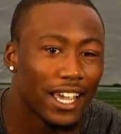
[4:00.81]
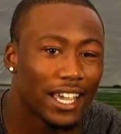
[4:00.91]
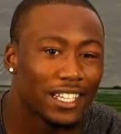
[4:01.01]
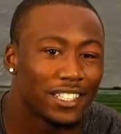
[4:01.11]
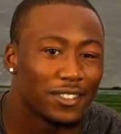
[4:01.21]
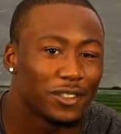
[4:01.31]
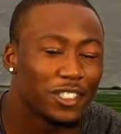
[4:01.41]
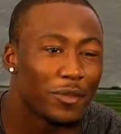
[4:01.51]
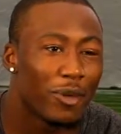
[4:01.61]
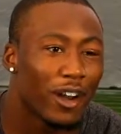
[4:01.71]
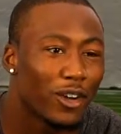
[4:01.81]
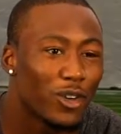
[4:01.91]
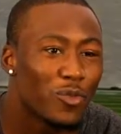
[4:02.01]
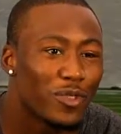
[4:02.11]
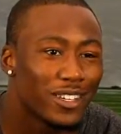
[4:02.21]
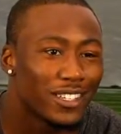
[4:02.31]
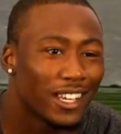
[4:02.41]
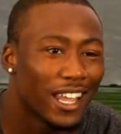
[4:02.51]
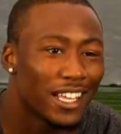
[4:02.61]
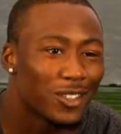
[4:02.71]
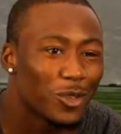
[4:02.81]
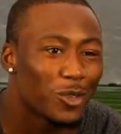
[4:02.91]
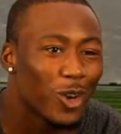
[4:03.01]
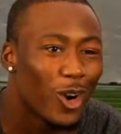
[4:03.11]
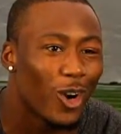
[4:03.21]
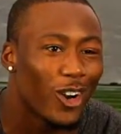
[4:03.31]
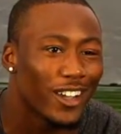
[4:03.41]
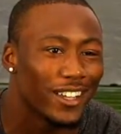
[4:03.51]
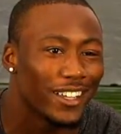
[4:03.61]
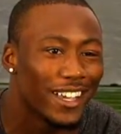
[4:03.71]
and she brought home this classical car, and